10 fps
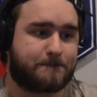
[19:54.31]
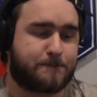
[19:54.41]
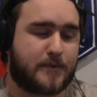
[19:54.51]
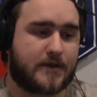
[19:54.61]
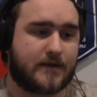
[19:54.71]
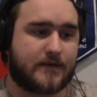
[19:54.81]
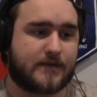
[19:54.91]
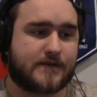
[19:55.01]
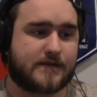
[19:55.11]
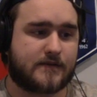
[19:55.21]

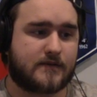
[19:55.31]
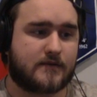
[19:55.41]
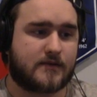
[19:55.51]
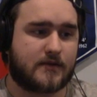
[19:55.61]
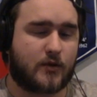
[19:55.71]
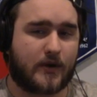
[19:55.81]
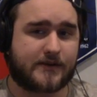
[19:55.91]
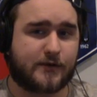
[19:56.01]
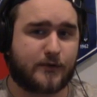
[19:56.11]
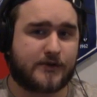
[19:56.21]
because
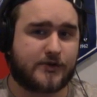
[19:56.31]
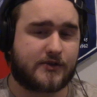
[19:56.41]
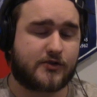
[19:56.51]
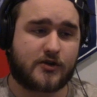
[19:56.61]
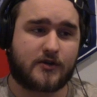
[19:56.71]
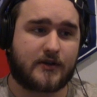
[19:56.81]
Quick's always injured,